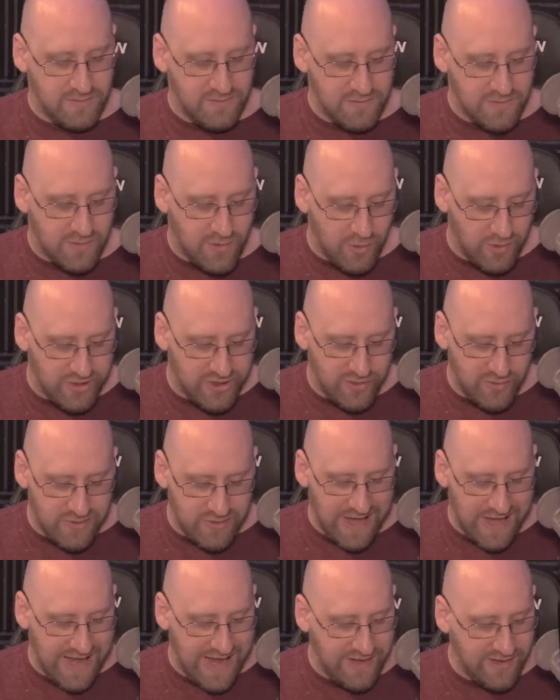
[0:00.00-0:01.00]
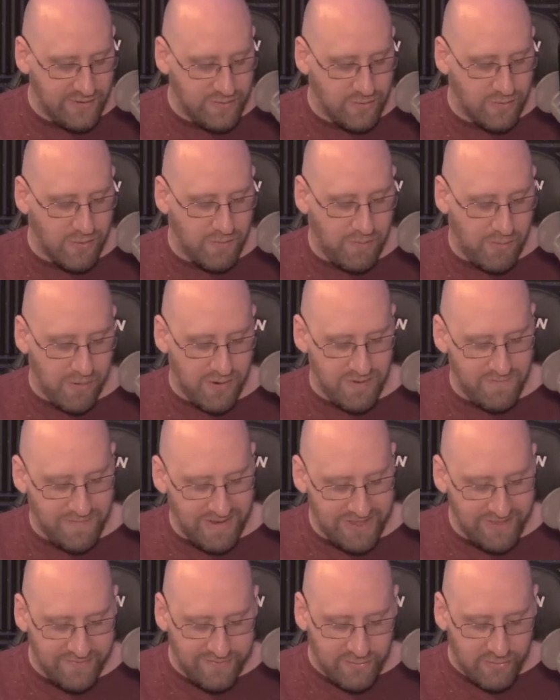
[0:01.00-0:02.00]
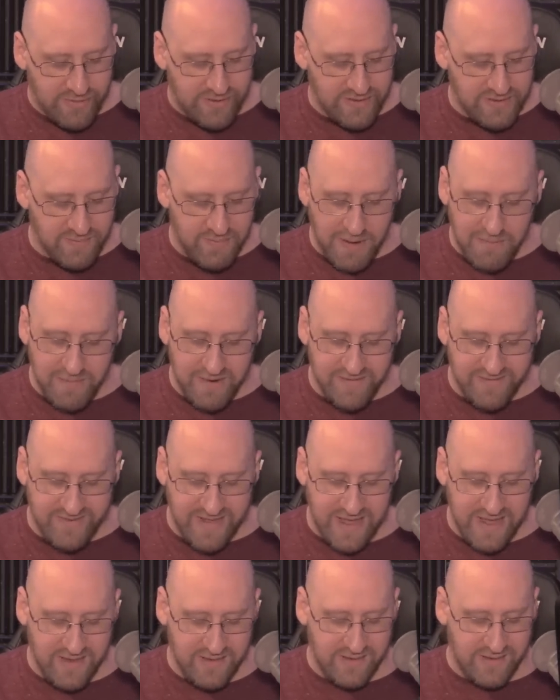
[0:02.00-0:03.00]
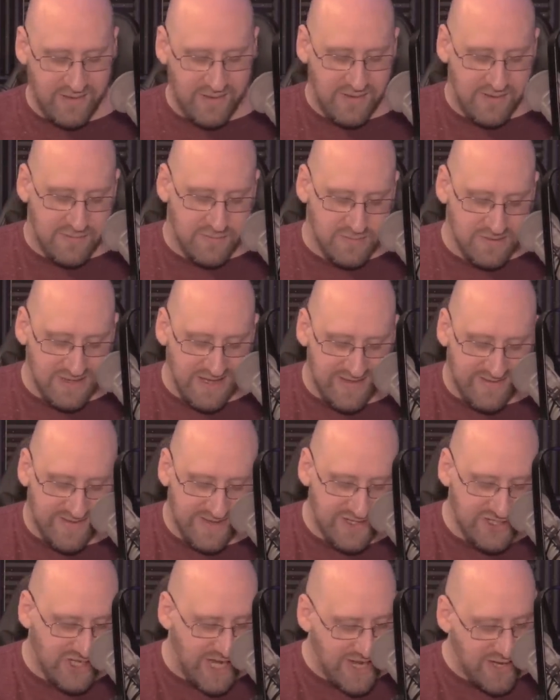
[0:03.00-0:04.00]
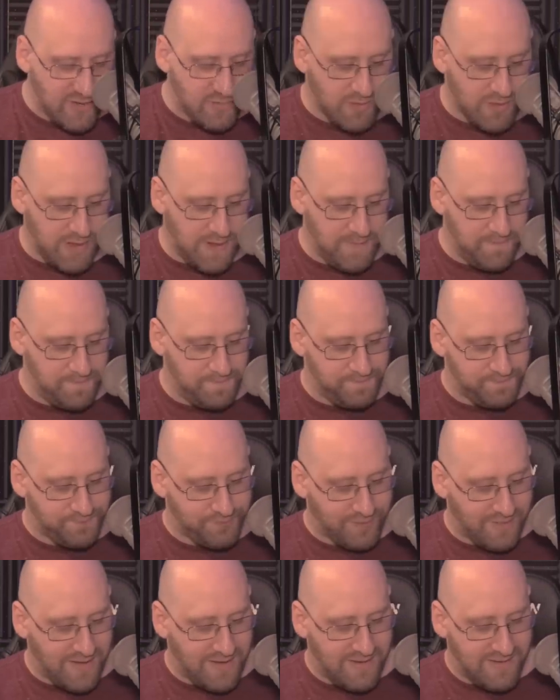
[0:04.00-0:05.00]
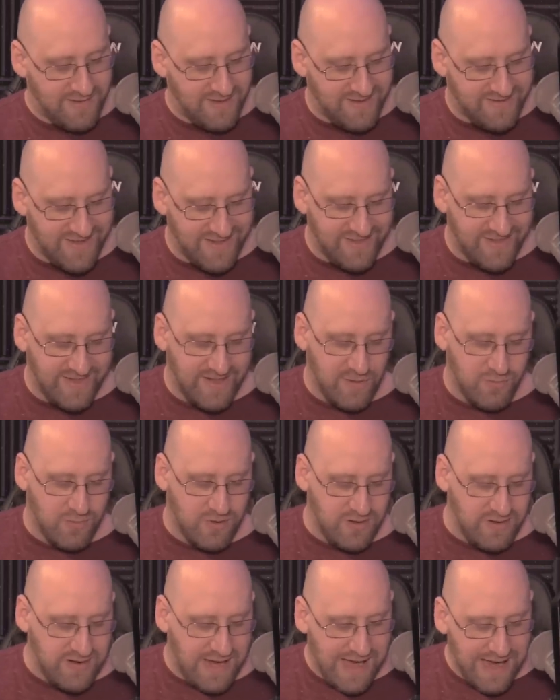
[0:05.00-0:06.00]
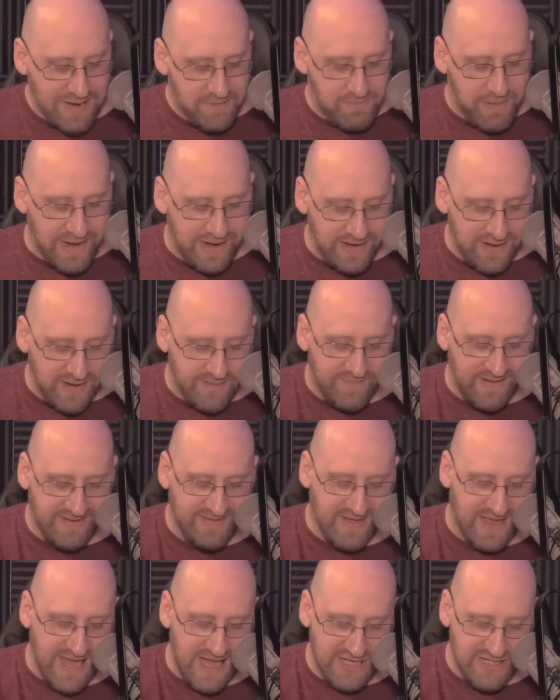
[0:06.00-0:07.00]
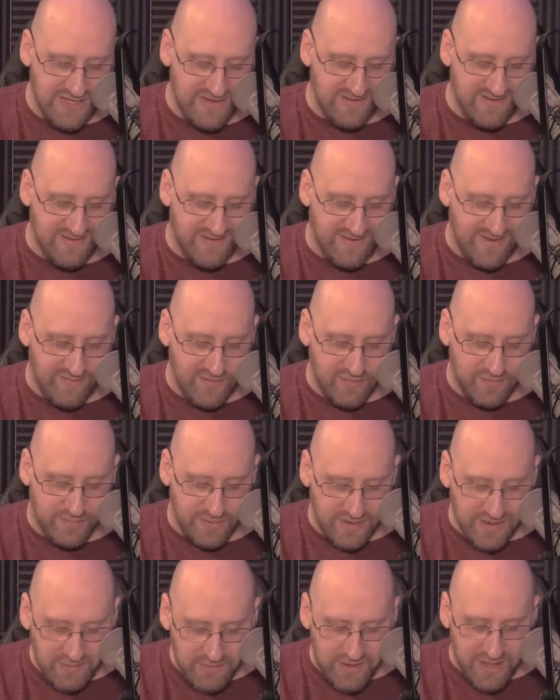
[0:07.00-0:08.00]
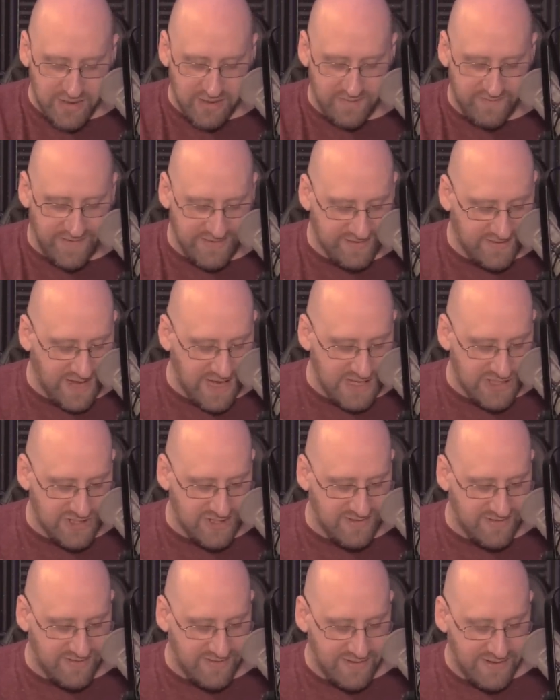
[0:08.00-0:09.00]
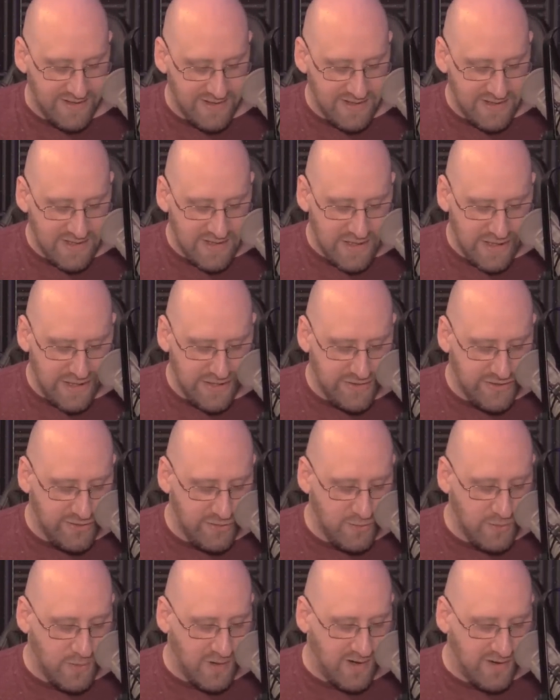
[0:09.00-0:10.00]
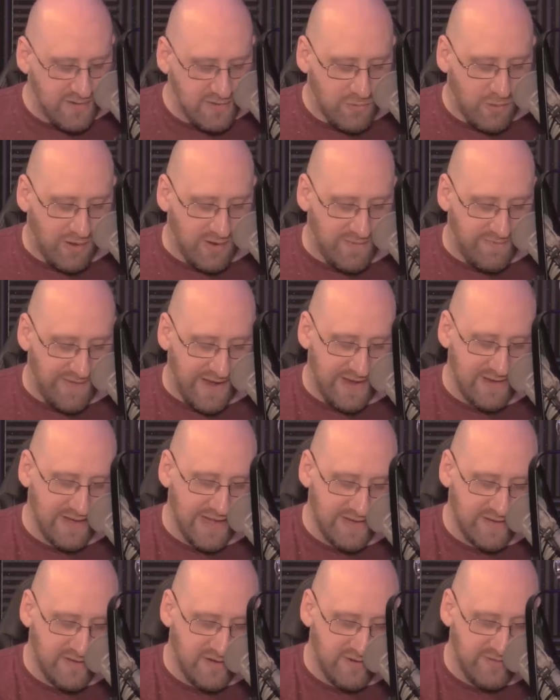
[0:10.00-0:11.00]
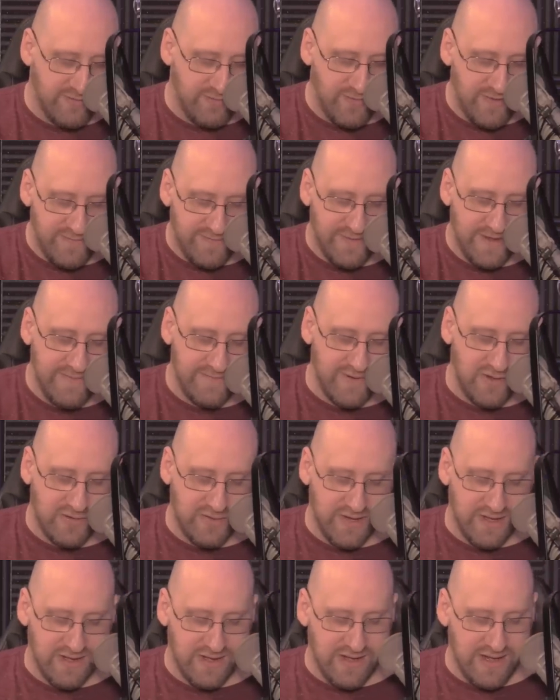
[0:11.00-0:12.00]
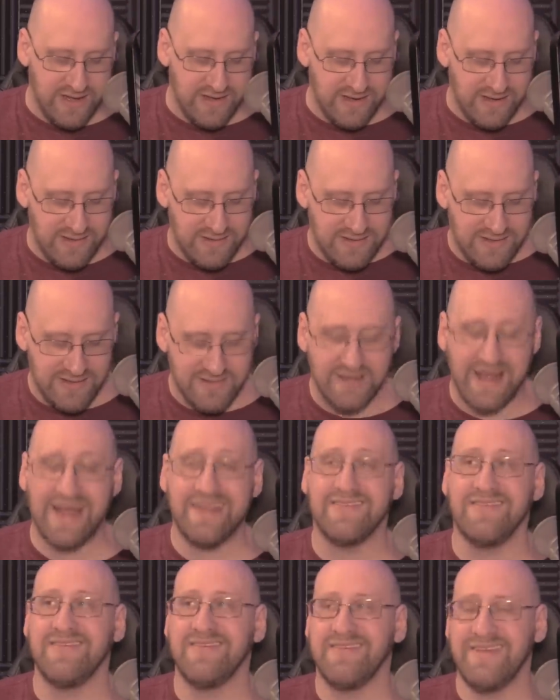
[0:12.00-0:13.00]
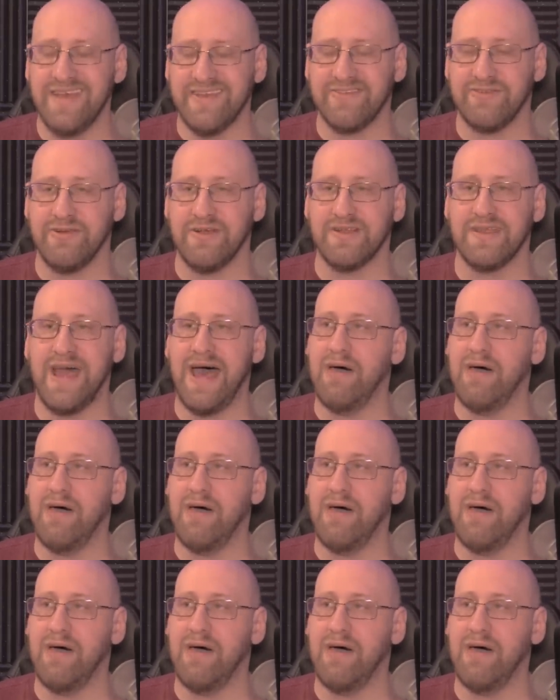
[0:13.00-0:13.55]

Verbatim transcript: According to an annual report by the Florida Department of State released in January, they said that there were nine pending investigations and seven preliminary investigations into unqualified electors willfully voting in Gladson's district.